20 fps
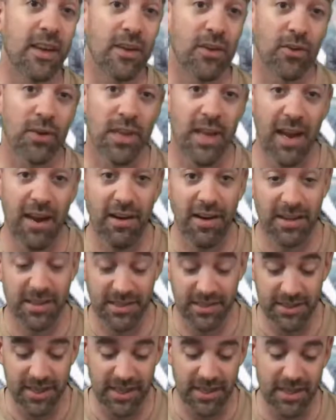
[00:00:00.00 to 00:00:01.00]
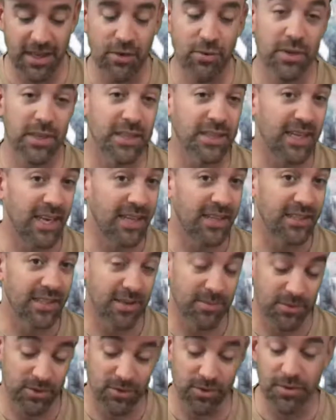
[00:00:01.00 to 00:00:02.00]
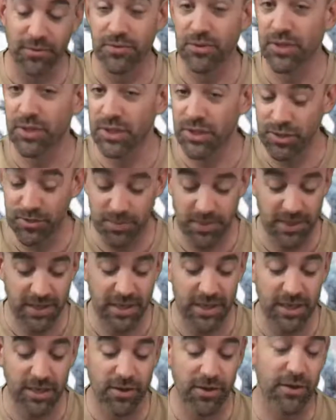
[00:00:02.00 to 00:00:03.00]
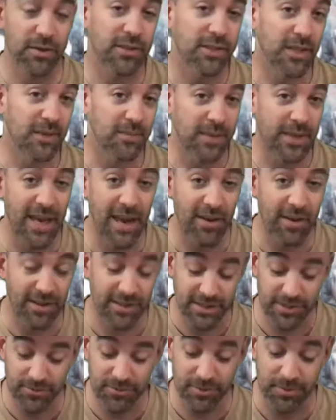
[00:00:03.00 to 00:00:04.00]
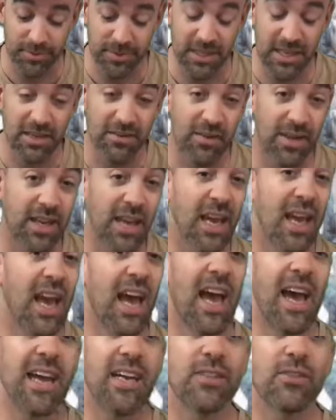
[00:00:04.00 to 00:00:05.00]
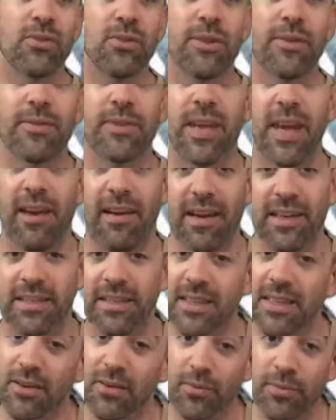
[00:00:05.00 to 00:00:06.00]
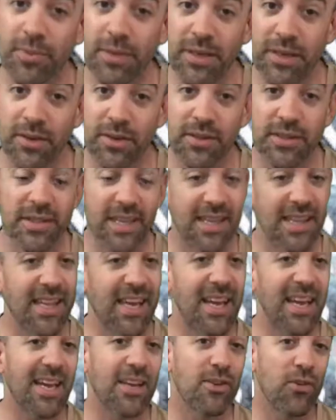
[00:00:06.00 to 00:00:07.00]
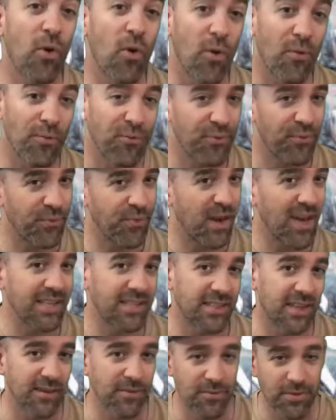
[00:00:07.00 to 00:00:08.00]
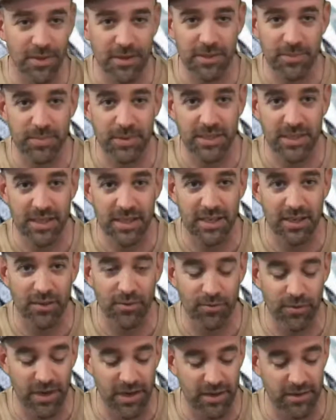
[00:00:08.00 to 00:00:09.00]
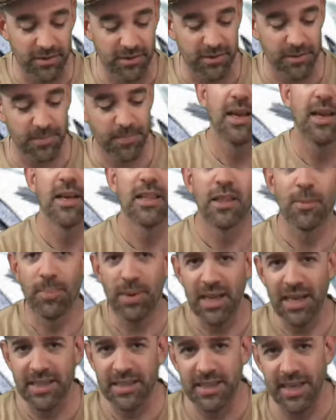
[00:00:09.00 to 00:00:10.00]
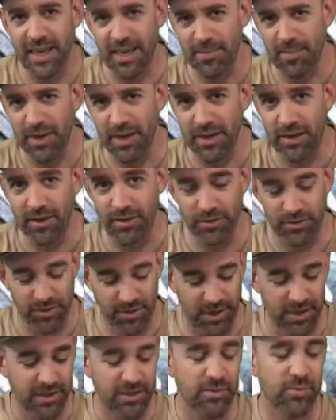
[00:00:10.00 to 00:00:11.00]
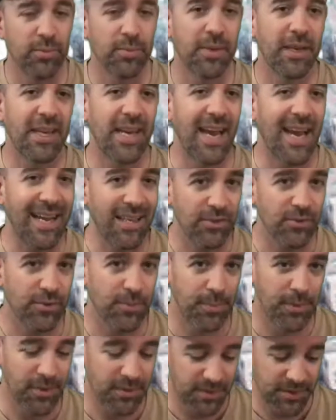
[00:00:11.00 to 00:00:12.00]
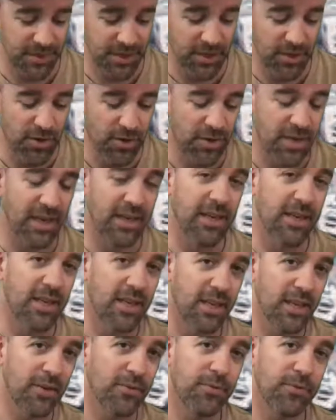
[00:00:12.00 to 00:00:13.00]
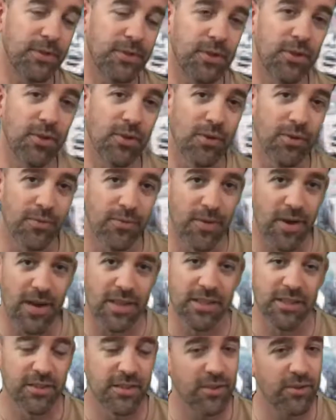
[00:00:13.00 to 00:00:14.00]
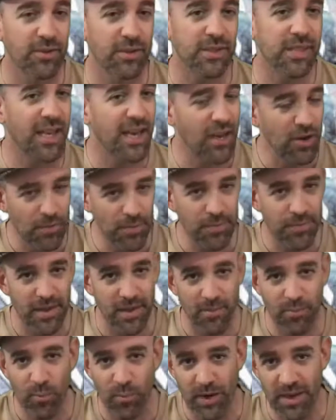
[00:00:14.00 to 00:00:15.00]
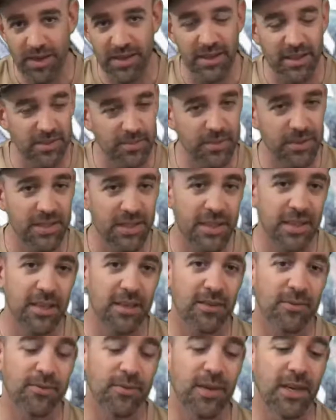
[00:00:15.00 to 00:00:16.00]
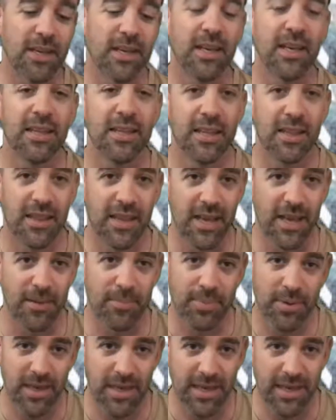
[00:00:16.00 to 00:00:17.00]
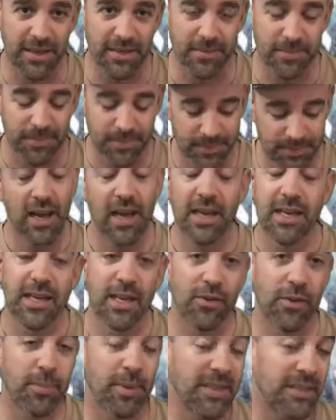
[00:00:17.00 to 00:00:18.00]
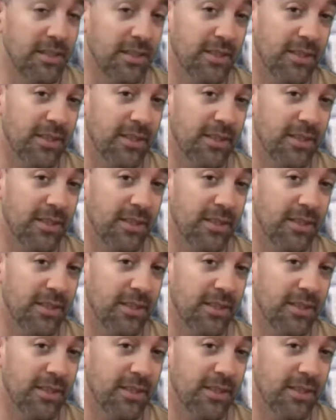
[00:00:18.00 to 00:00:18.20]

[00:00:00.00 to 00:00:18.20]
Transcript: your character deck. They will contain some sort of superhero, some character from TV, any sort of character that will be used, and they are your fighter for this particular round. The black deck, by contrast, will be attributes that you can give to your fighter in order to help them win this particular fight that they are playing. Now in the basic